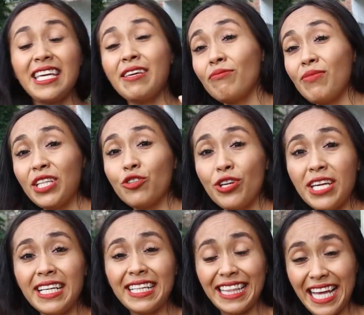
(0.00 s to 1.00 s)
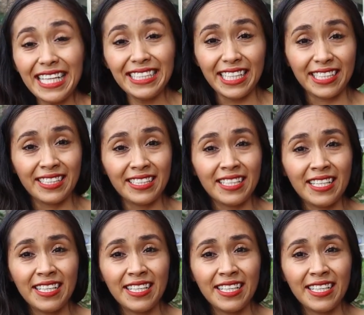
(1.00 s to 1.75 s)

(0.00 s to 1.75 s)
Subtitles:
in between classes.